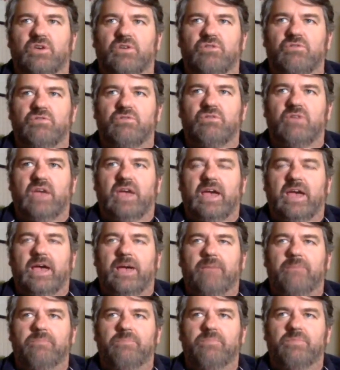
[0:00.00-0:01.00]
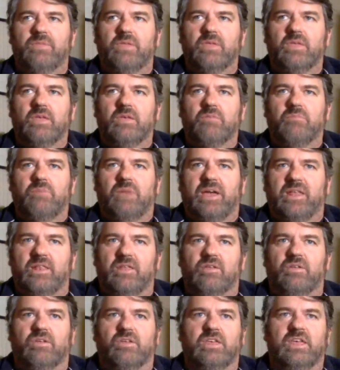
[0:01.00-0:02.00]
So, um,
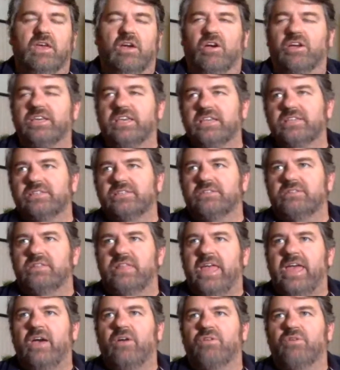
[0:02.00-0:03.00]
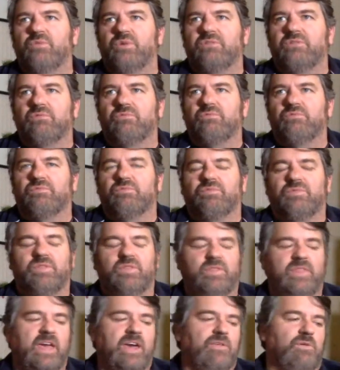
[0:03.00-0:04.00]
but yeah, I guess now that we
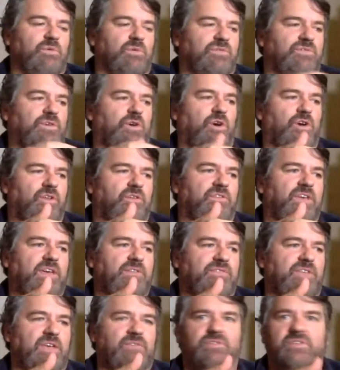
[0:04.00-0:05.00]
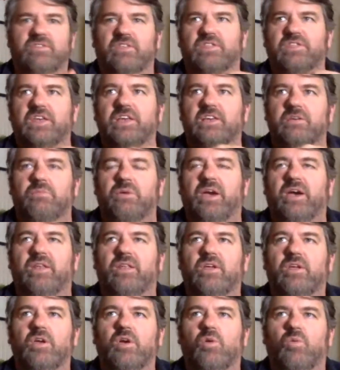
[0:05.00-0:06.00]
now that we've kind of have, having to think
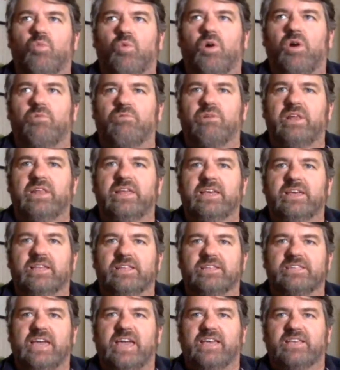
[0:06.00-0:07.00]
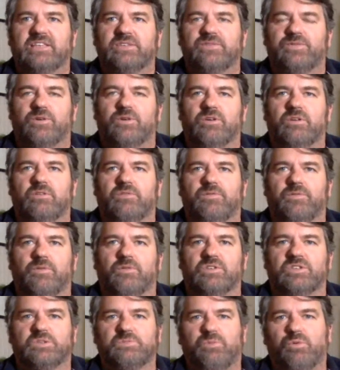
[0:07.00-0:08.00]
about what really it takes for
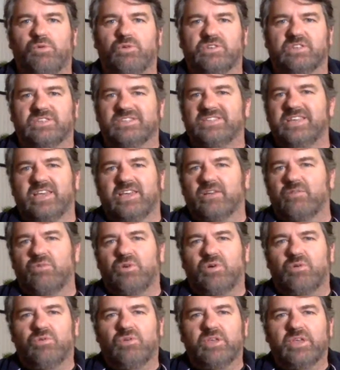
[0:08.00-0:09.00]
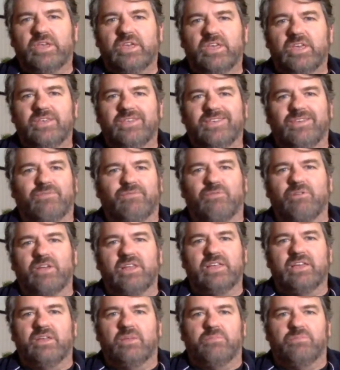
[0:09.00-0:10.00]
a, for a sport to tick, well,
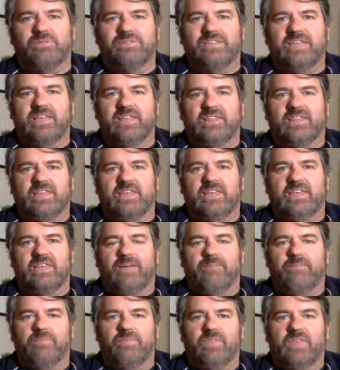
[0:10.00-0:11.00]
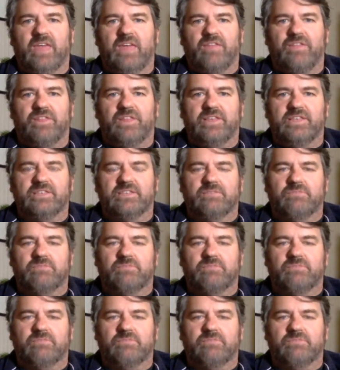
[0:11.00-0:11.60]
you've really got to protect the um, the